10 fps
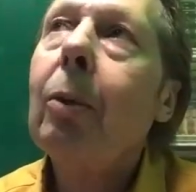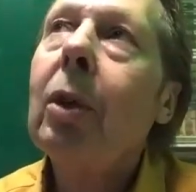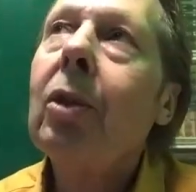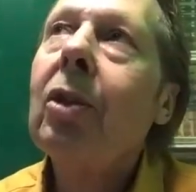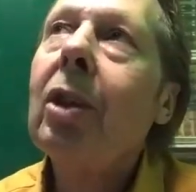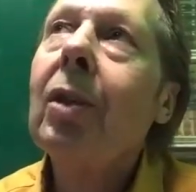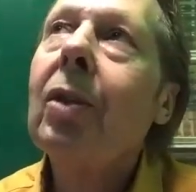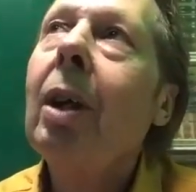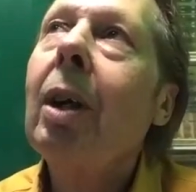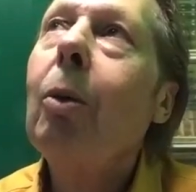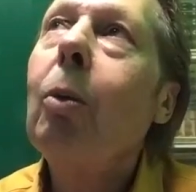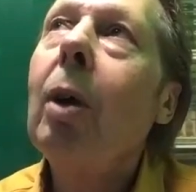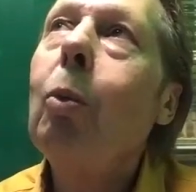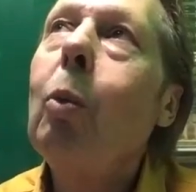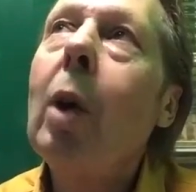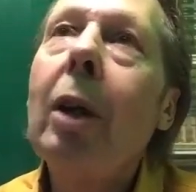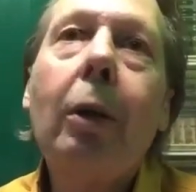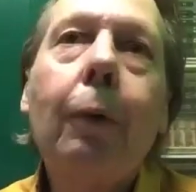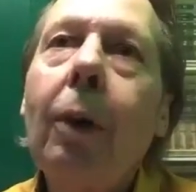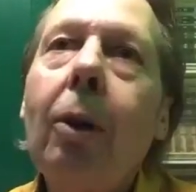it was just a
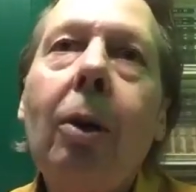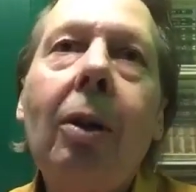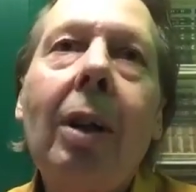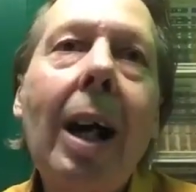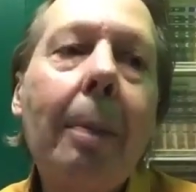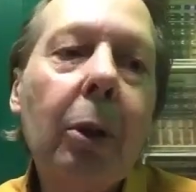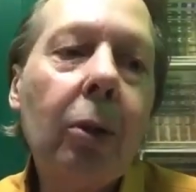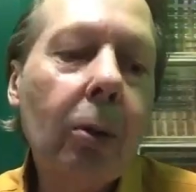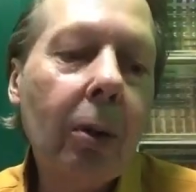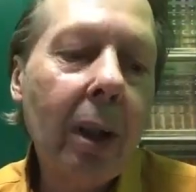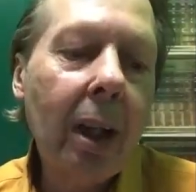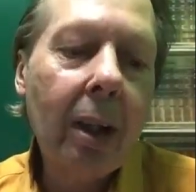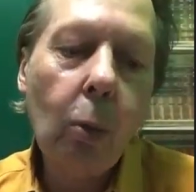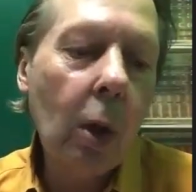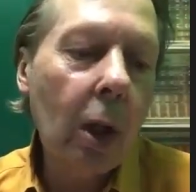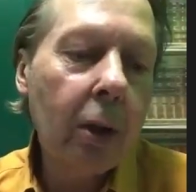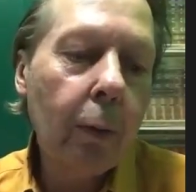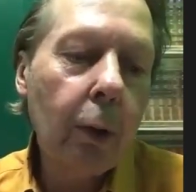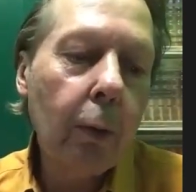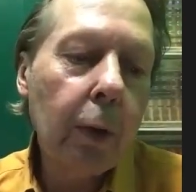wonderful opportunity and a
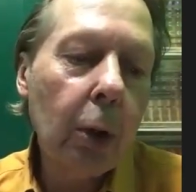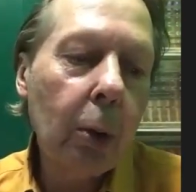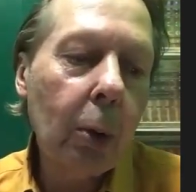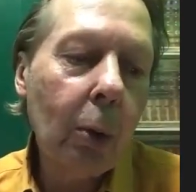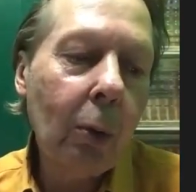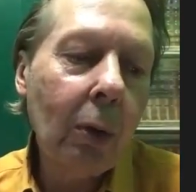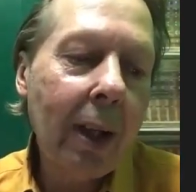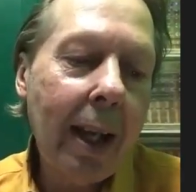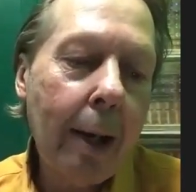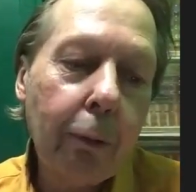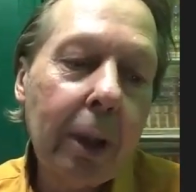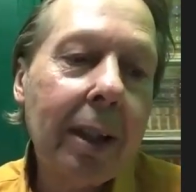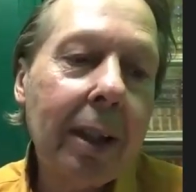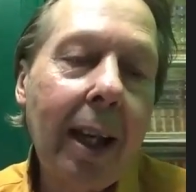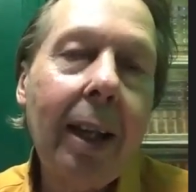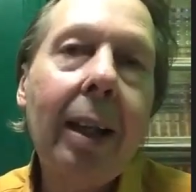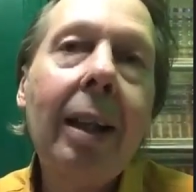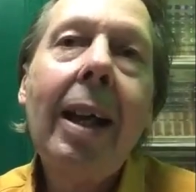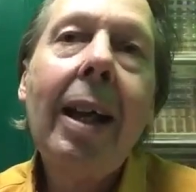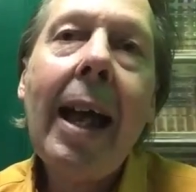wonderful view every day,
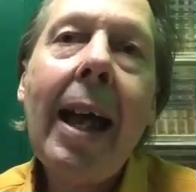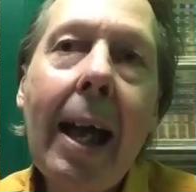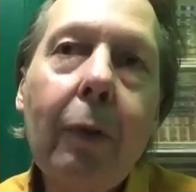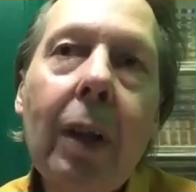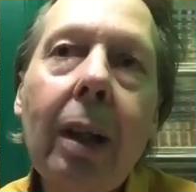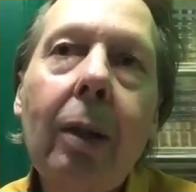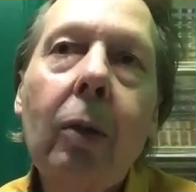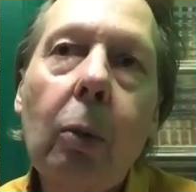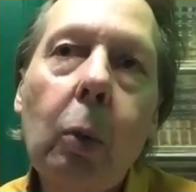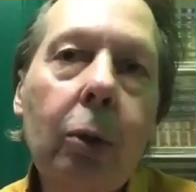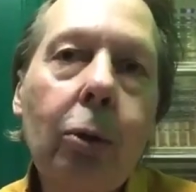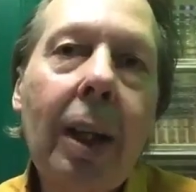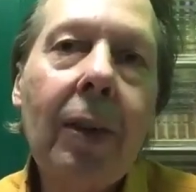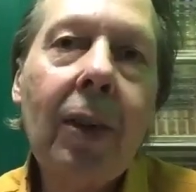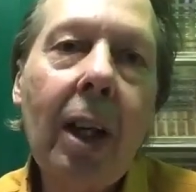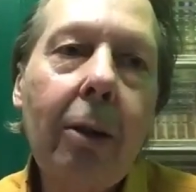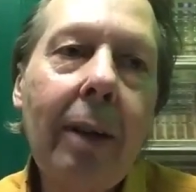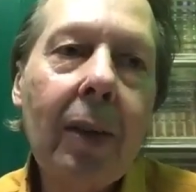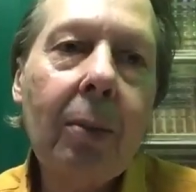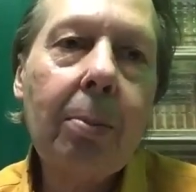having the World Trade Center
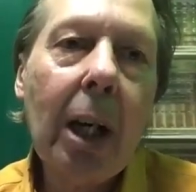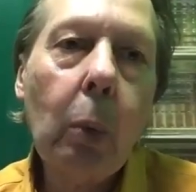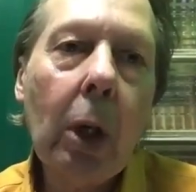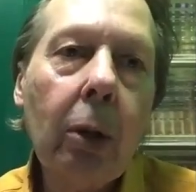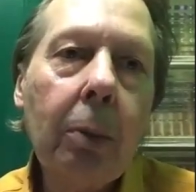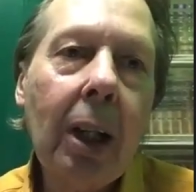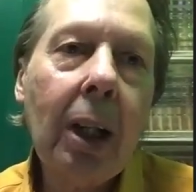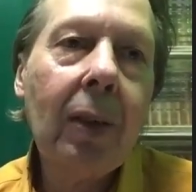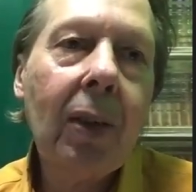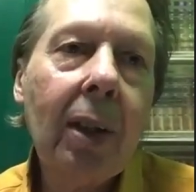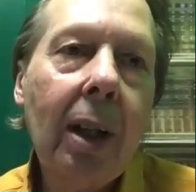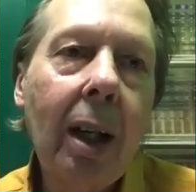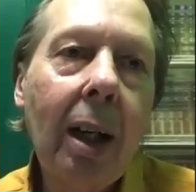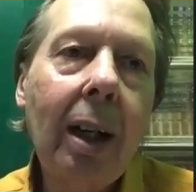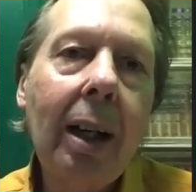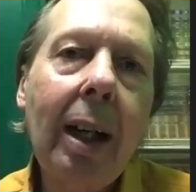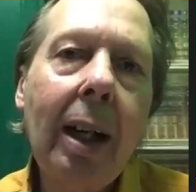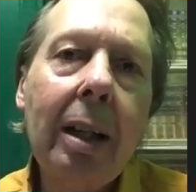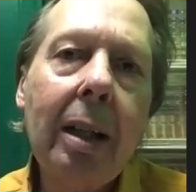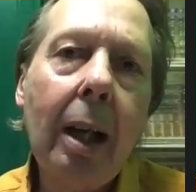as my workplace.
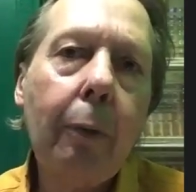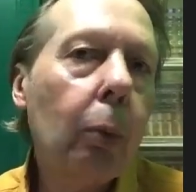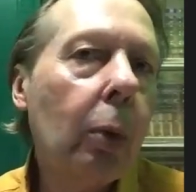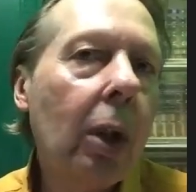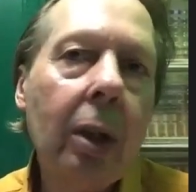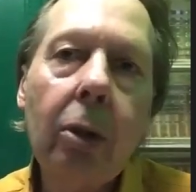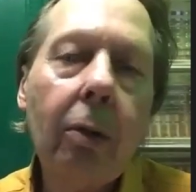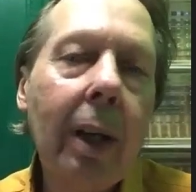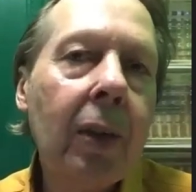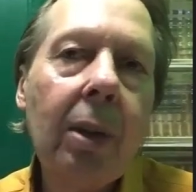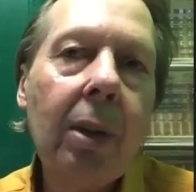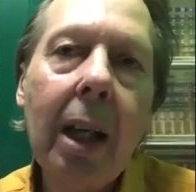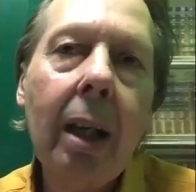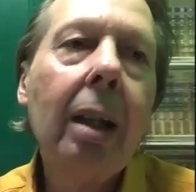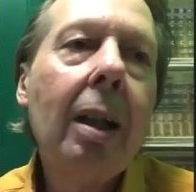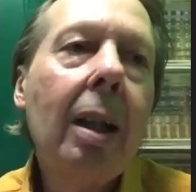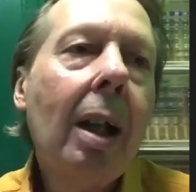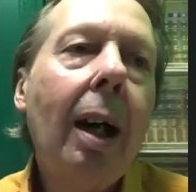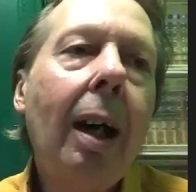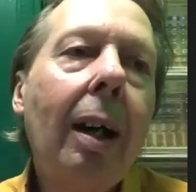I never would underestimate
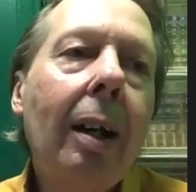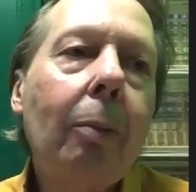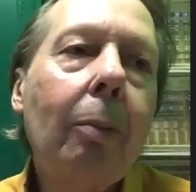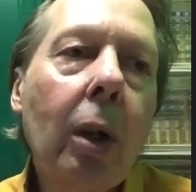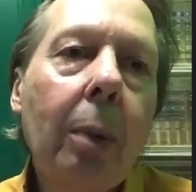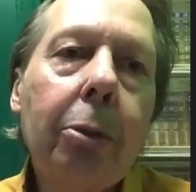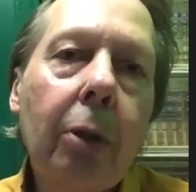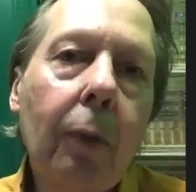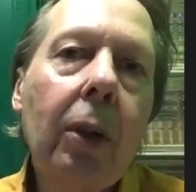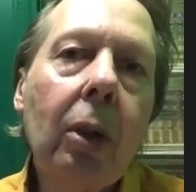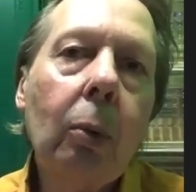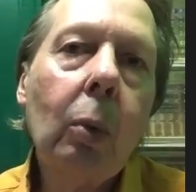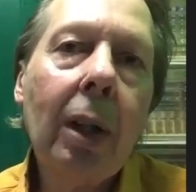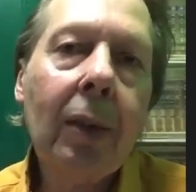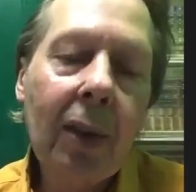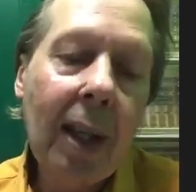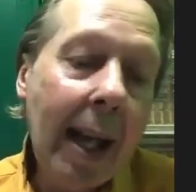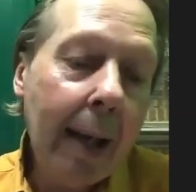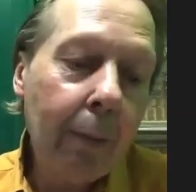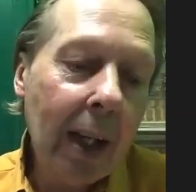what a privilege it was to
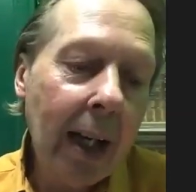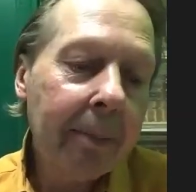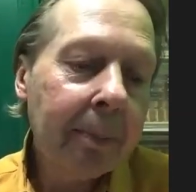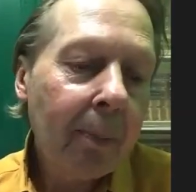have that.